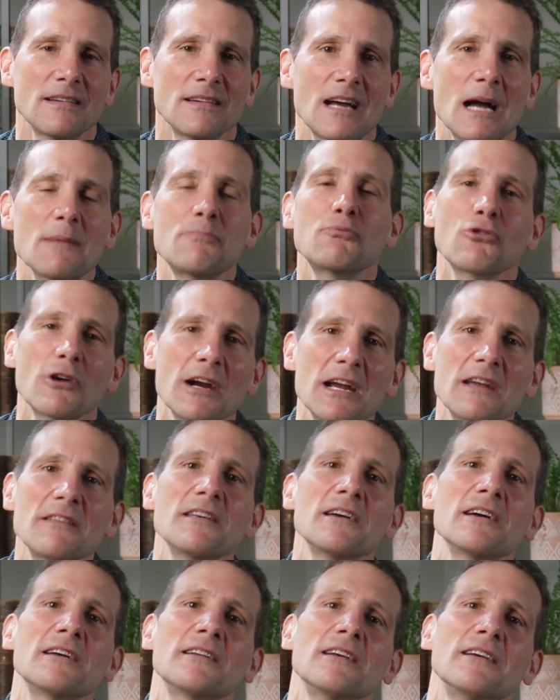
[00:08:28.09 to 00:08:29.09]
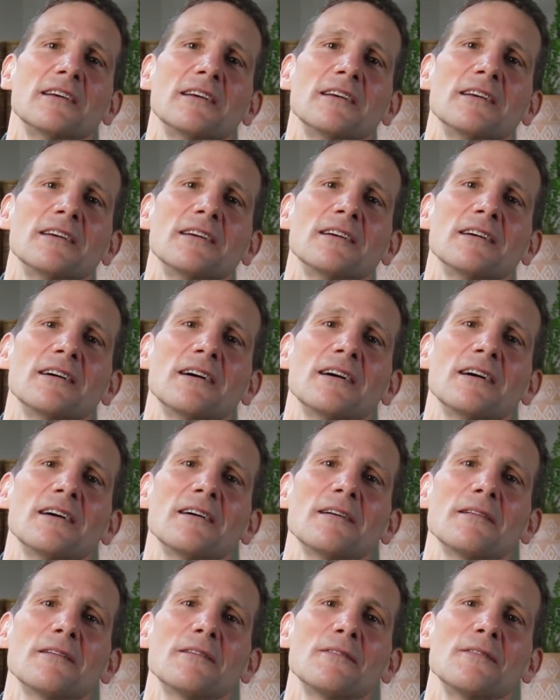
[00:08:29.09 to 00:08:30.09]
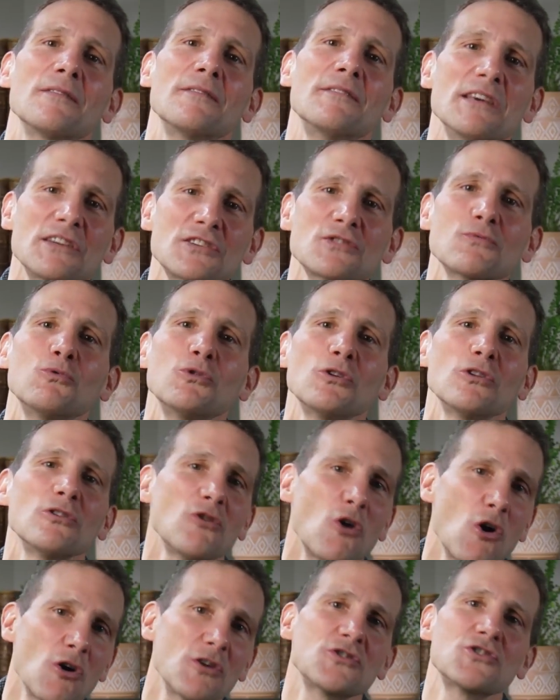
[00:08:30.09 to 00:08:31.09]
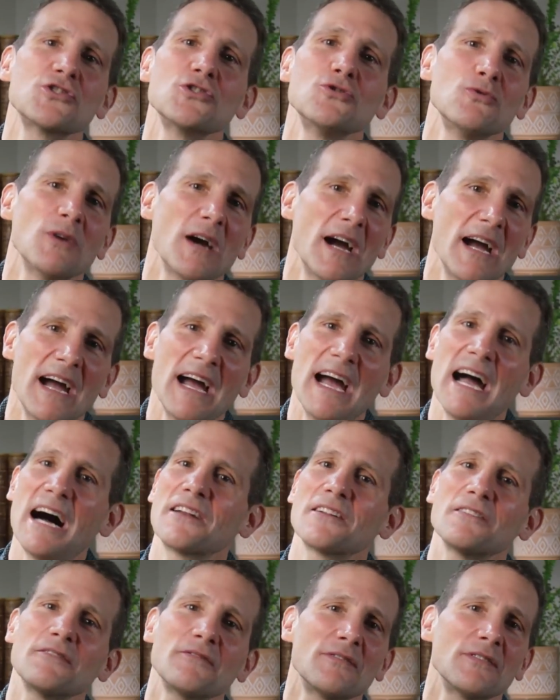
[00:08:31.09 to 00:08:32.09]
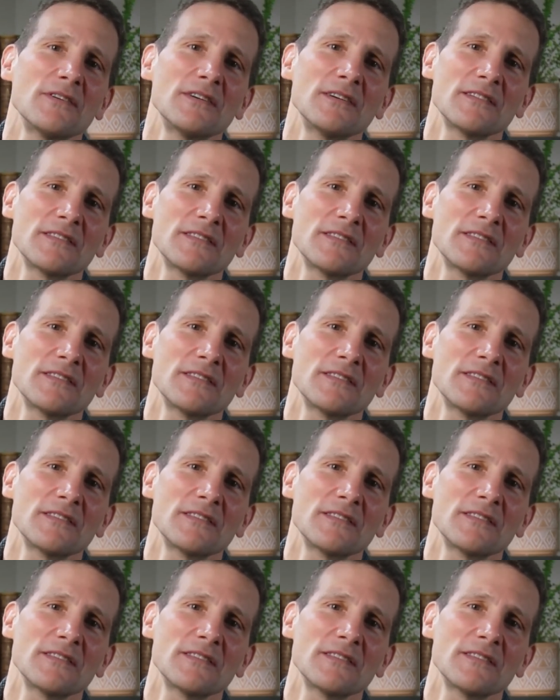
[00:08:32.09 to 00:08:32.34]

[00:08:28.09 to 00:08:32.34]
I pray that uh, this will launch you out of